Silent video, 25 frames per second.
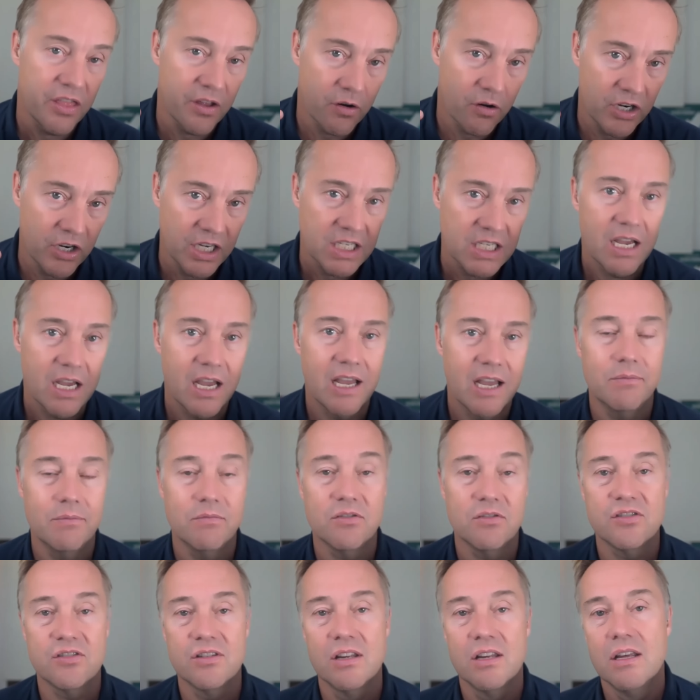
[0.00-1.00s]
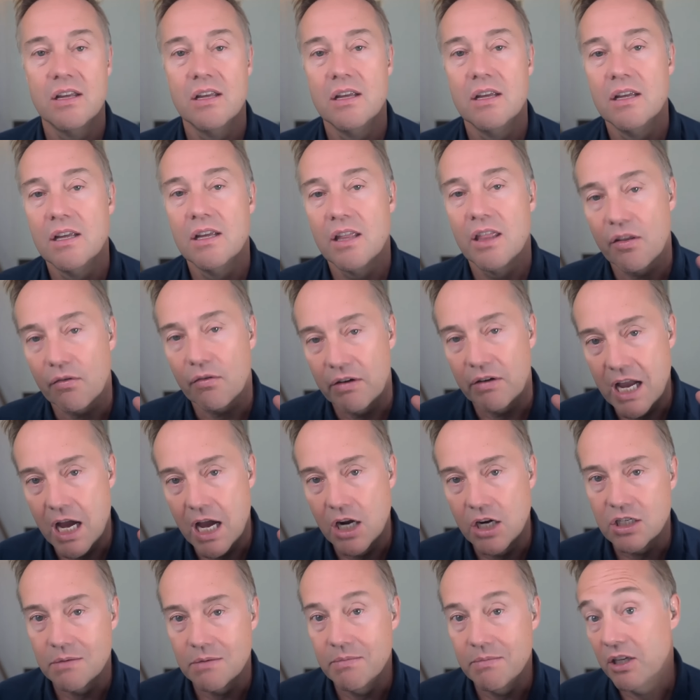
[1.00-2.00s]
30 times
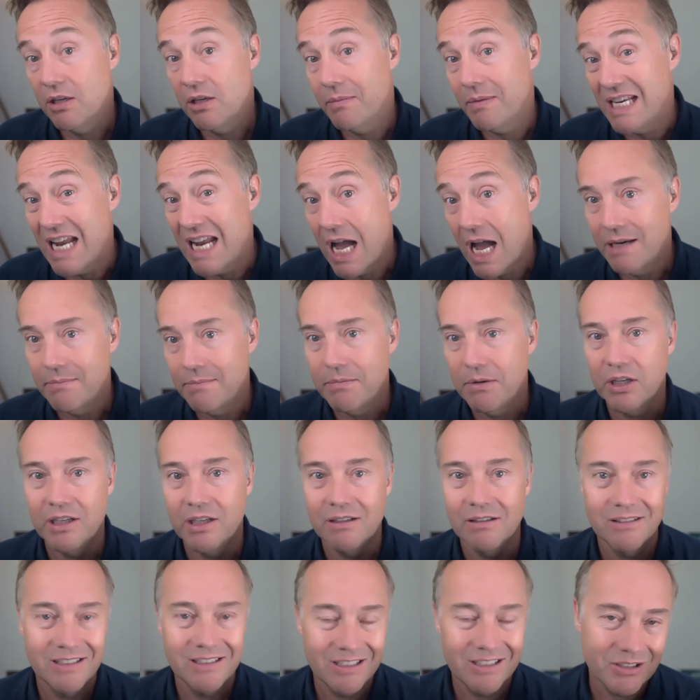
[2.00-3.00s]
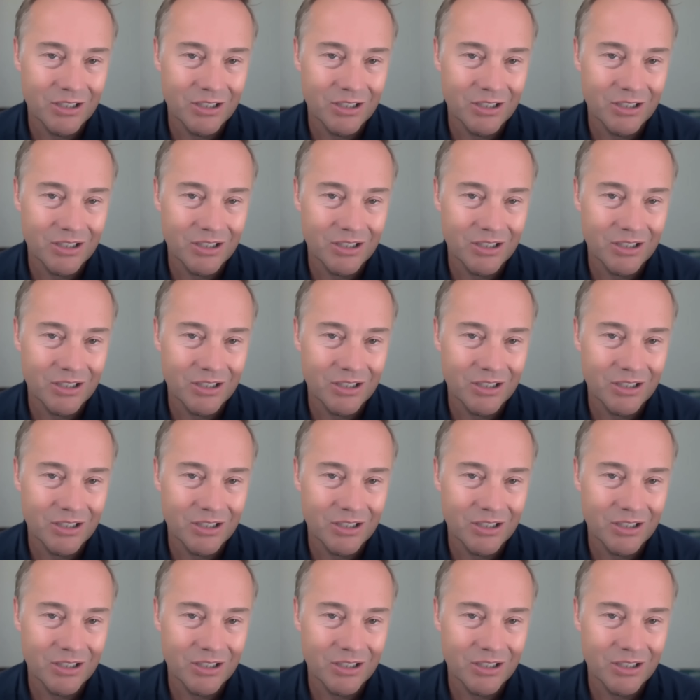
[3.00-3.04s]
300 million be 9 billion.